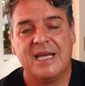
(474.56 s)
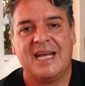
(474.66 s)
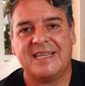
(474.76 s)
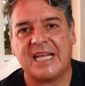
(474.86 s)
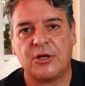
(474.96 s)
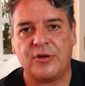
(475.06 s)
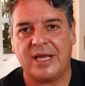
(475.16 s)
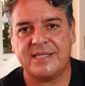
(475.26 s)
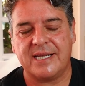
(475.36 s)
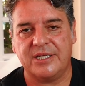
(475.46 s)
And that
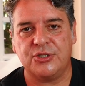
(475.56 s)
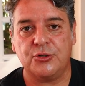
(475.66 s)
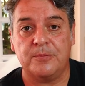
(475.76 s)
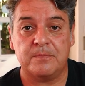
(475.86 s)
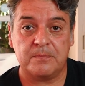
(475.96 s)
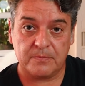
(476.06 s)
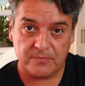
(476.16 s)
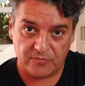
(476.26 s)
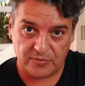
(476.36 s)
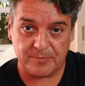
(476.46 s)
creates an issue.
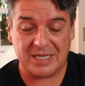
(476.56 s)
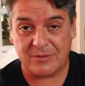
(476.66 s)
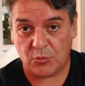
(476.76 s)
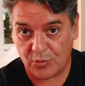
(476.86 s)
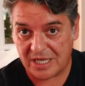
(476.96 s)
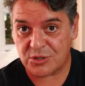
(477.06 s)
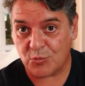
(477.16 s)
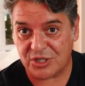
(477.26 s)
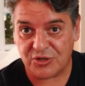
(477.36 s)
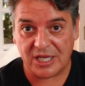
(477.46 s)
But we're
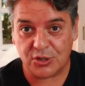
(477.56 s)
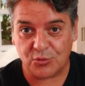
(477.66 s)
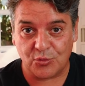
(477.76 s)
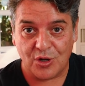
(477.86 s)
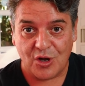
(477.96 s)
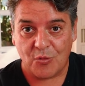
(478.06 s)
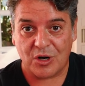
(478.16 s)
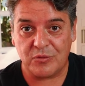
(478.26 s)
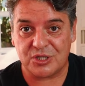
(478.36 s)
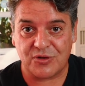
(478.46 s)

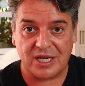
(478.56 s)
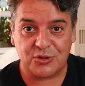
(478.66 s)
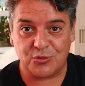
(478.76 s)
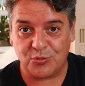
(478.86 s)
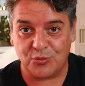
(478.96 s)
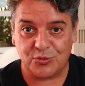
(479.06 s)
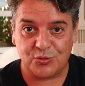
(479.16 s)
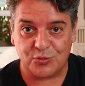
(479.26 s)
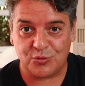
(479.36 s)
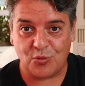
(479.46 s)
always trying
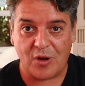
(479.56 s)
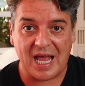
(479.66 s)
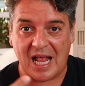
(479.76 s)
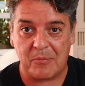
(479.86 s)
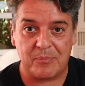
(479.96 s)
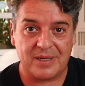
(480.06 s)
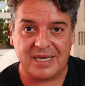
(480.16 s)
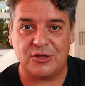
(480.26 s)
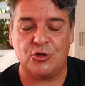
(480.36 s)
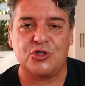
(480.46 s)
to help
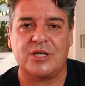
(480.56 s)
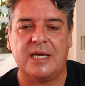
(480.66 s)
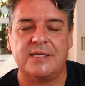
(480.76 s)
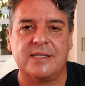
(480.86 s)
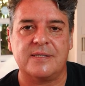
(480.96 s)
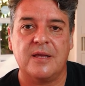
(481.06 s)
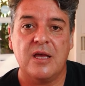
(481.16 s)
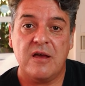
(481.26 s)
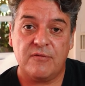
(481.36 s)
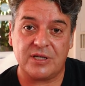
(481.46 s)
in those cases.
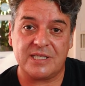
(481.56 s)
For